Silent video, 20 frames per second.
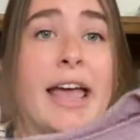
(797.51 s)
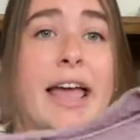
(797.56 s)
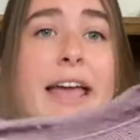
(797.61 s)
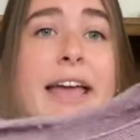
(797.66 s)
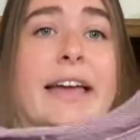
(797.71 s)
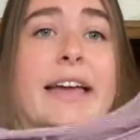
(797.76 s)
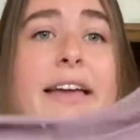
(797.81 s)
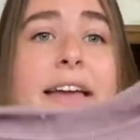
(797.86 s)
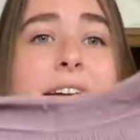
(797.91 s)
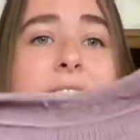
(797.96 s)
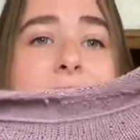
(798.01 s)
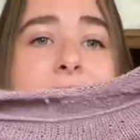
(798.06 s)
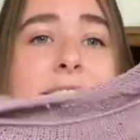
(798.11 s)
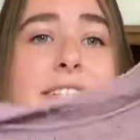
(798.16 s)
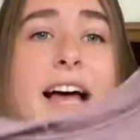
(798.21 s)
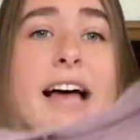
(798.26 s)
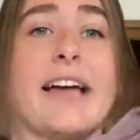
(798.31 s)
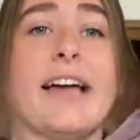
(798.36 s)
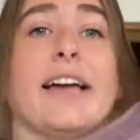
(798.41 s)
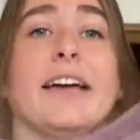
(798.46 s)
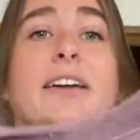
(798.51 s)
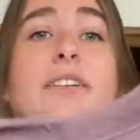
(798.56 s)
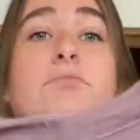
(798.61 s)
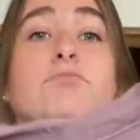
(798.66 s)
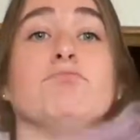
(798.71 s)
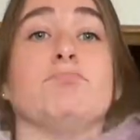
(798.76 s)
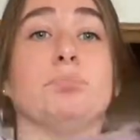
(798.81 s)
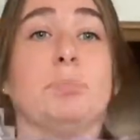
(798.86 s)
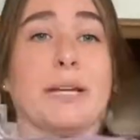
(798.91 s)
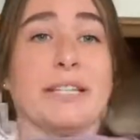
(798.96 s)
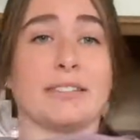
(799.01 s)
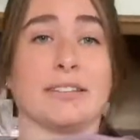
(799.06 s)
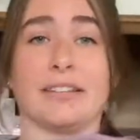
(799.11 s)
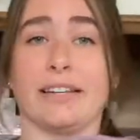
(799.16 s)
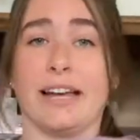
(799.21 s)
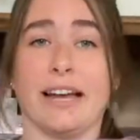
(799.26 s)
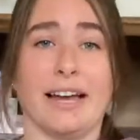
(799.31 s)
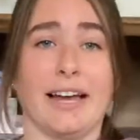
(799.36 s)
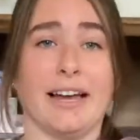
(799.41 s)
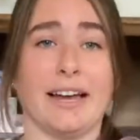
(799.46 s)
And I basically
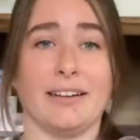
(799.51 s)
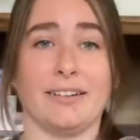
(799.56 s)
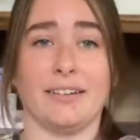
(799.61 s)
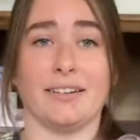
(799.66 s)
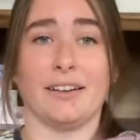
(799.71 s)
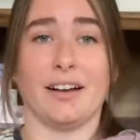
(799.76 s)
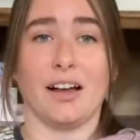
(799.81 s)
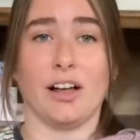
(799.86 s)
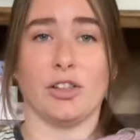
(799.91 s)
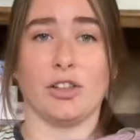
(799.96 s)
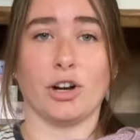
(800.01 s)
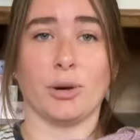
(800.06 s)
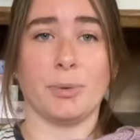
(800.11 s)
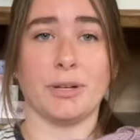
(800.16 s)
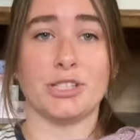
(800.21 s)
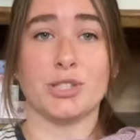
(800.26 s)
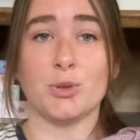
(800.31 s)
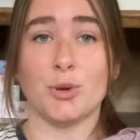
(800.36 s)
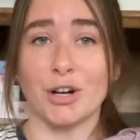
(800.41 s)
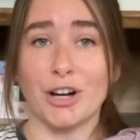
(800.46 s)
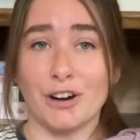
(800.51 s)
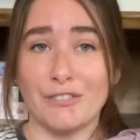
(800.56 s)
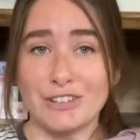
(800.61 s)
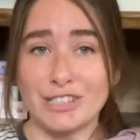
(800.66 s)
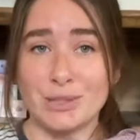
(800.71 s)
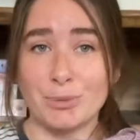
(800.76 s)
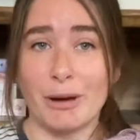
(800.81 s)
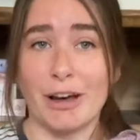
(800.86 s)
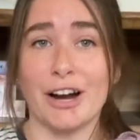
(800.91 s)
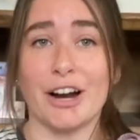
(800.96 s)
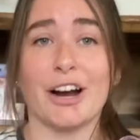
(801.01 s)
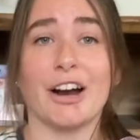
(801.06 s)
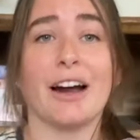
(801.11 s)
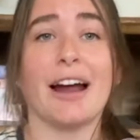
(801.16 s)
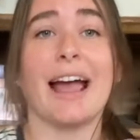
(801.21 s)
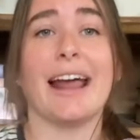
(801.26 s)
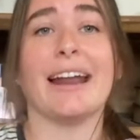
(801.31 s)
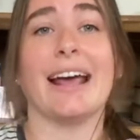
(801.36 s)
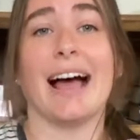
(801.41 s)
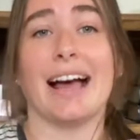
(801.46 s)
had a little bit shorter of a sweater
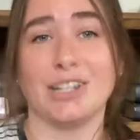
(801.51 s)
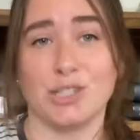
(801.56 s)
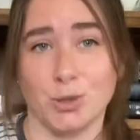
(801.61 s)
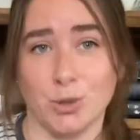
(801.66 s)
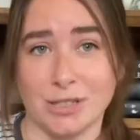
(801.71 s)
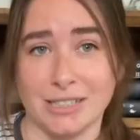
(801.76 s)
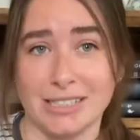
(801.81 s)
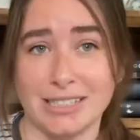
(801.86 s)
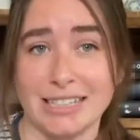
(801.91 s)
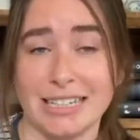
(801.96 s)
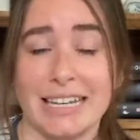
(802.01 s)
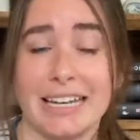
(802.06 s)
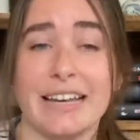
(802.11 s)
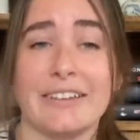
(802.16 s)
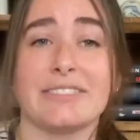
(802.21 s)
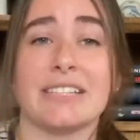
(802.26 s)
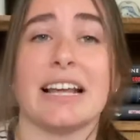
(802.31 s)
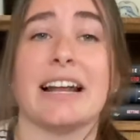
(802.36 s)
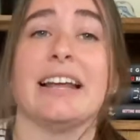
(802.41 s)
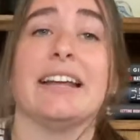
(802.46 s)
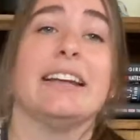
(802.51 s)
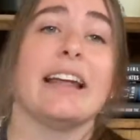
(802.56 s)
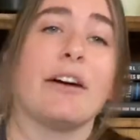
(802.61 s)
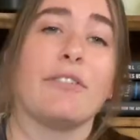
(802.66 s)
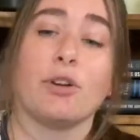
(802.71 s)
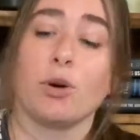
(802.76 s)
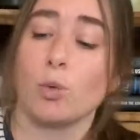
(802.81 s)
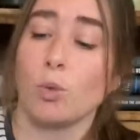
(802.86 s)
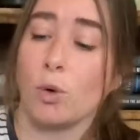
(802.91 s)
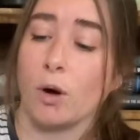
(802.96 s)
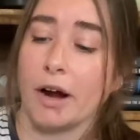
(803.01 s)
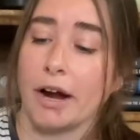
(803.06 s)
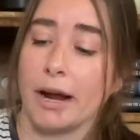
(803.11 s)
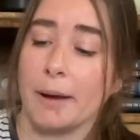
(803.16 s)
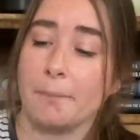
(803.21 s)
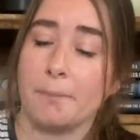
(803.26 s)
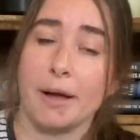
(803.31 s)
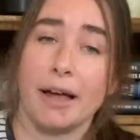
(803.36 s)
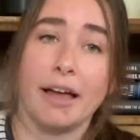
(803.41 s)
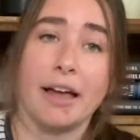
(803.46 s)
and it had short sleeves, and I never wore
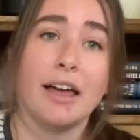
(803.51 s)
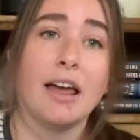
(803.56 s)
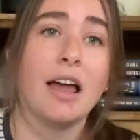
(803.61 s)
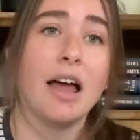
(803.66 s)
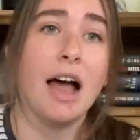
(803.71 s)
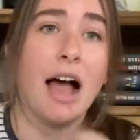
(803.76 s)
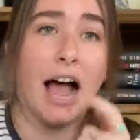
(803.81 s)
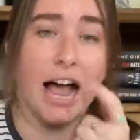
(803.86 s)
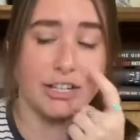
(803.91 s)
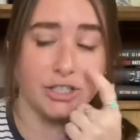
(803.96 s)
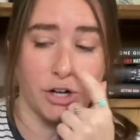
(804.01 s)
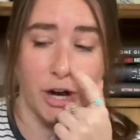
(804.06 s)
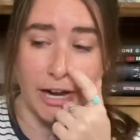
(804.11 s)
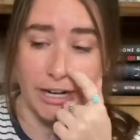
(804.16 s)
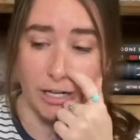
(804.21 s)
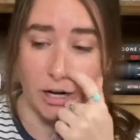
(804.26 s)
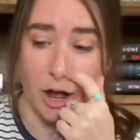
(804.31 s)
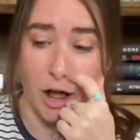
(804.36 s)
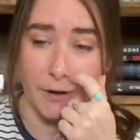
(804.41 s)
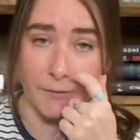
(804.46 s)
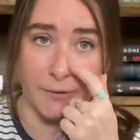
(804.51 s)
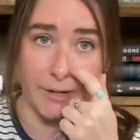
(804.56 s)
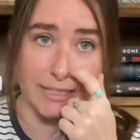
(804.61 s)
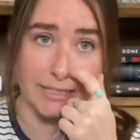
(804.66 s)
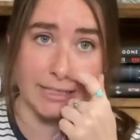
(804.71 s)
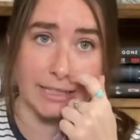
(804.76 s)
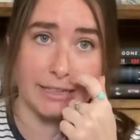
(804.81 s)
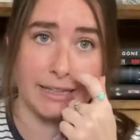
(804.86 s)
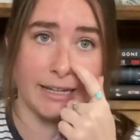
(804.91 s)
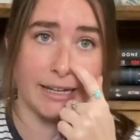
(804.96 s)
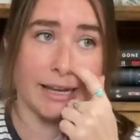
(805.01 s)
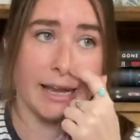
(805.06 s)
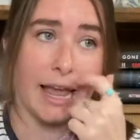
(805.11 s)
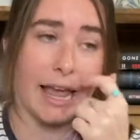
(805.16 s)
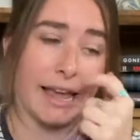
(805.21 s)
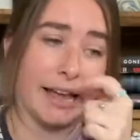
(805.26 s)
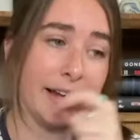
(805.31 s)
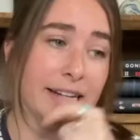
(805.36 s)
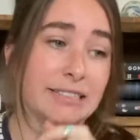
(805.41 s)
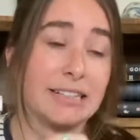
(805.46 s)
it, but I tried it on recently
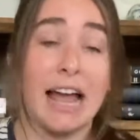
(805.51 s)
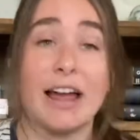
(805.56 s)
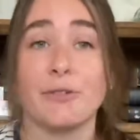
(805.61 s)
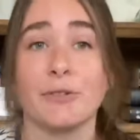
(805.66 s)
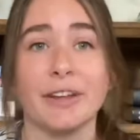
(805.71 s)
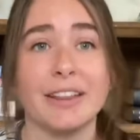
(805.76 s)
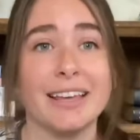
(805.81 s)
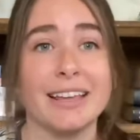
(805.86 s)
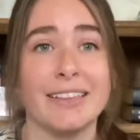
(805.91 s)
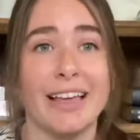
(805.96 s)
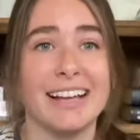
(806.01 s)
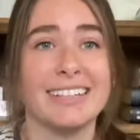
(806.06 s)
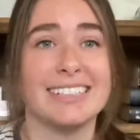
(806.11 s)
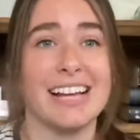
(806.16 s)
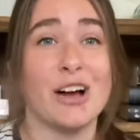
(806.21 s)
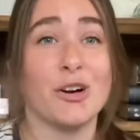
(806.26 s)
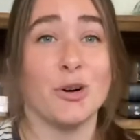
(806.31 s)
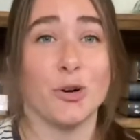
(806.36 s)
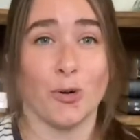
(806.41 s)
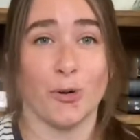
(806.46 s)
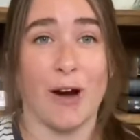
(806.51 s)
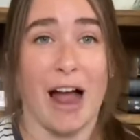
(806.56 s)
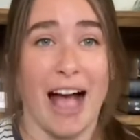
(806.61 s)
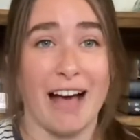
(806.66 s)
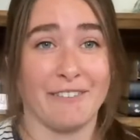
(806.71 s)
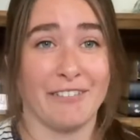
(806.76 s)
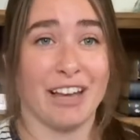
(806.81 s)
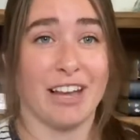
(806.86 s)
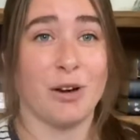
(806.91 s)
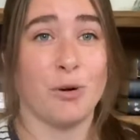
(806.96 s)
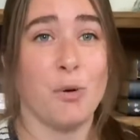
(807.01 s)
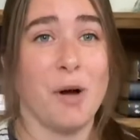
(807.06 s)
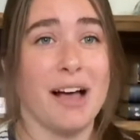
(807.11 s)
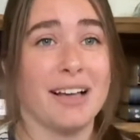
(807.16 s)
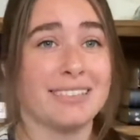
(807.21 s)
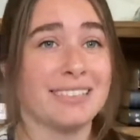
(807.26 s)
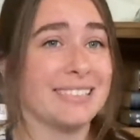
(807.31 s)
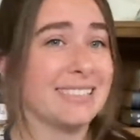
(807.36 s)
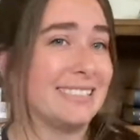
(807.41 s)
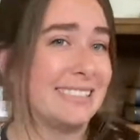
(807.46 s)
and I really liked how graphic it
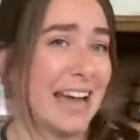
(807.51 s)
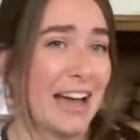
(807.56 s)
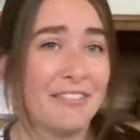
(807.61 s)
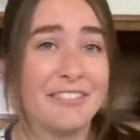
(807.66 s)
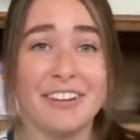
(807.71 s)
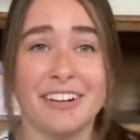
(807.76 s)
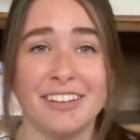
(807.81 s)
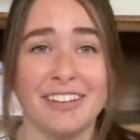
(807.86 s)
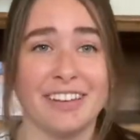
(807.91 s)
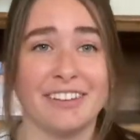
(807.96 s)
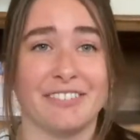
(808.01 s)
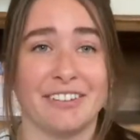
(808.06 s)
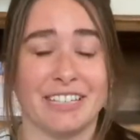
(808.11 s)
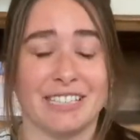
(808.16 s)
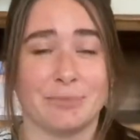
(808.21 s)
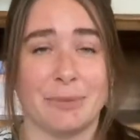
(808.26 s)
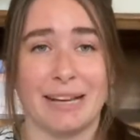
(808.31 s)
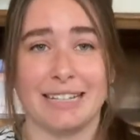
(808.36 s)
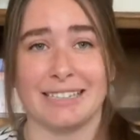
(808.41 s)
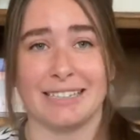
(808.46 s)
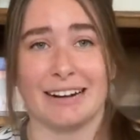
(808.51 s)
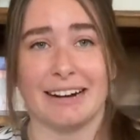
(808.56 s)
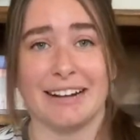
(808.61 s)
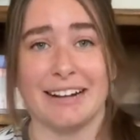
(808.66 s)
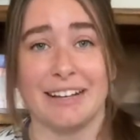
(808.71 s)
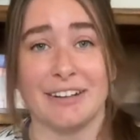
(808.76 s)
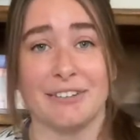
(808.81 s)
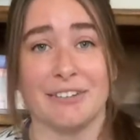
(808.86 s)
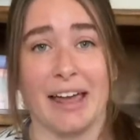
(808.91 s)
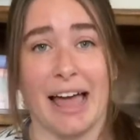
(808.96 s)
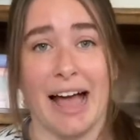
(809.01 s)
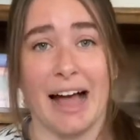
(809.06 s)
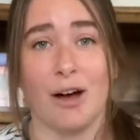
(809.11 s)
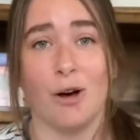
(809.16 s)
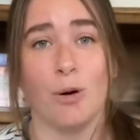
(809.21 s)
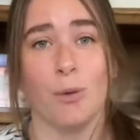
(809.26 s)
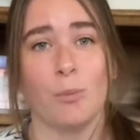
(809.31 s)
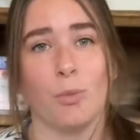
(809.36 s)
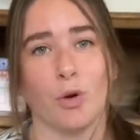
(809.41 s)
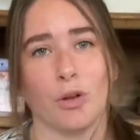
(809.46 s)
was. It definitely fits my style
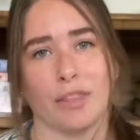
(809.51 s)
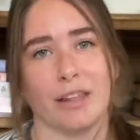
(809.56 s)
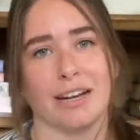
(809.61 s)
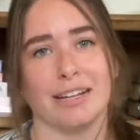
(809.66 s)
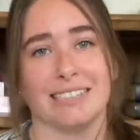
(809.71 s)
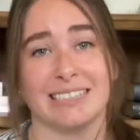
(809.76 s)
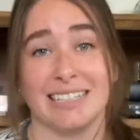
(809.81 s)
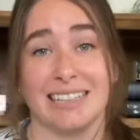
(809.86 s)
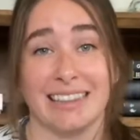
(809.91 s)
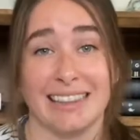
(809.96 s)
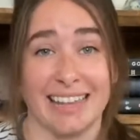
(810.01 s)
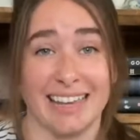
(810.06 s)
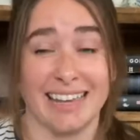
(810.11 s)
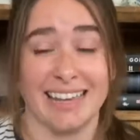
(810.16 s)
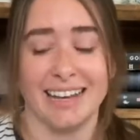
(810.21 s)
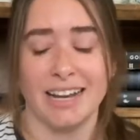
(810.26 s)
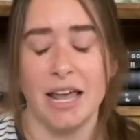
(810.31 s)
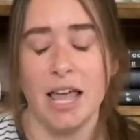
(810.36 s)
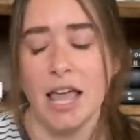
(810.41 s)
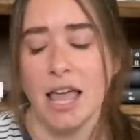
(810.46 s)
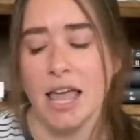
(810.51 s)
now more than it did then.